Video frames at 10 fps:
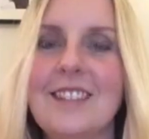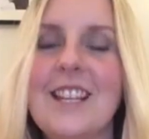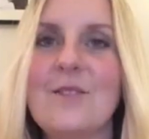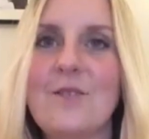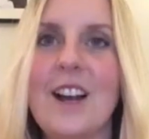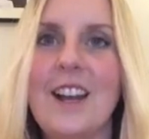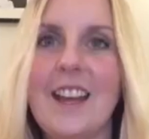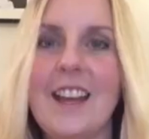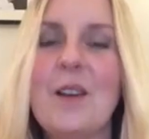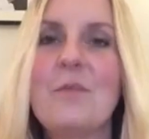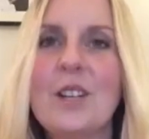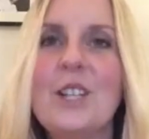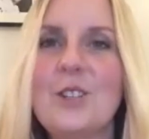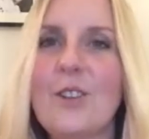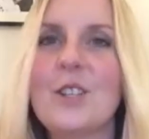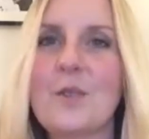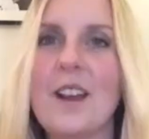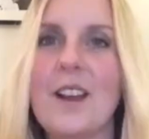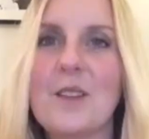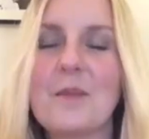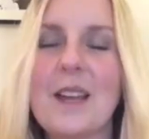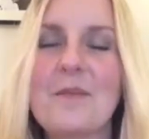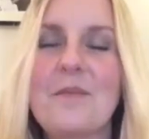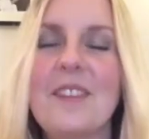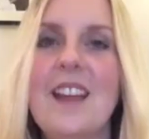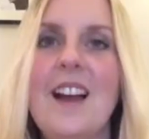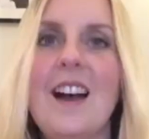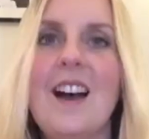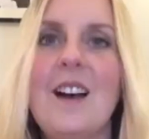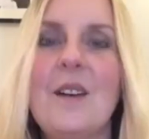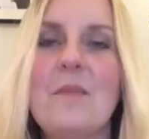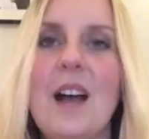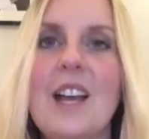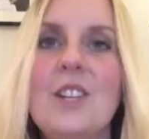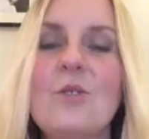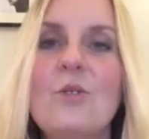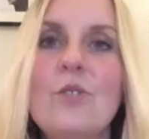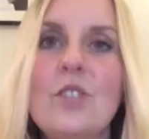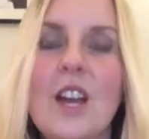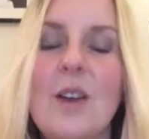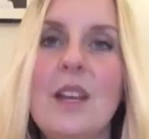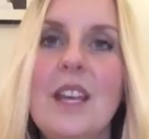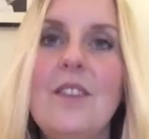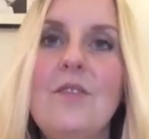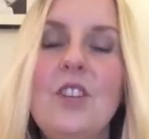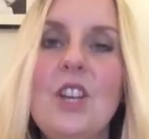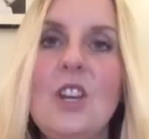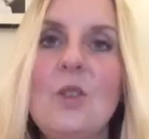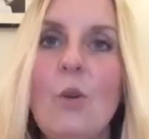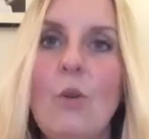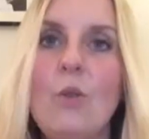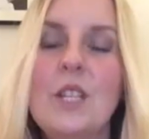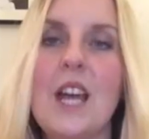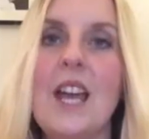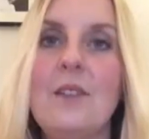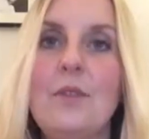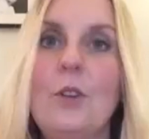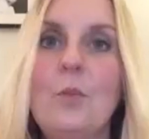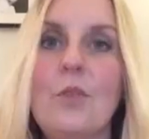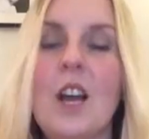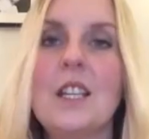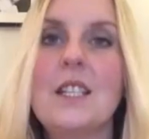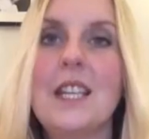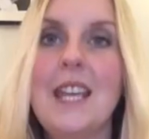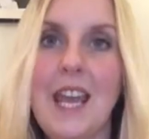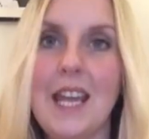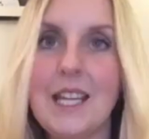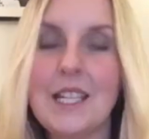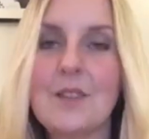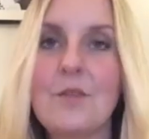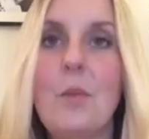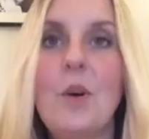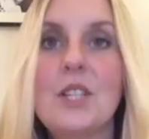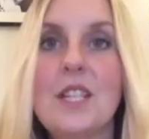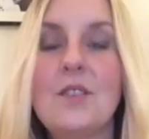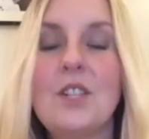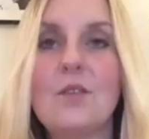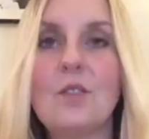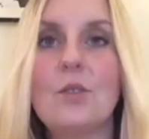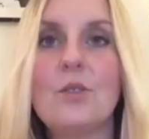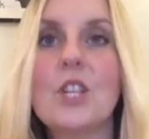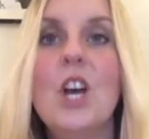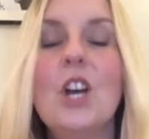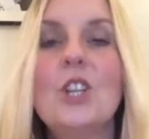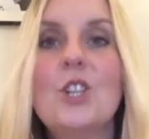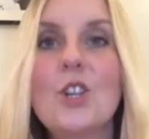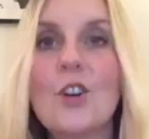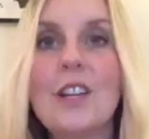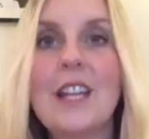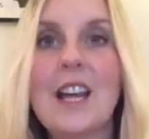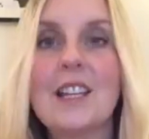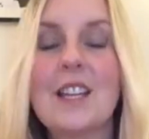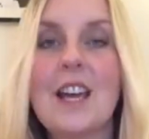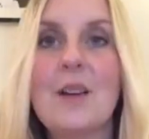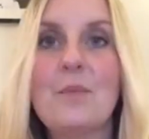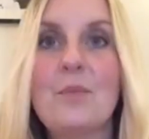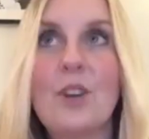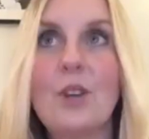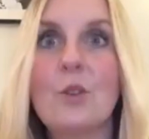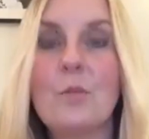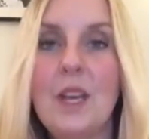It's a Friday. I'm pretty sure it's 29th of May. Um, and also, if you order a full priced kit for Positivity Rules during that um, pre order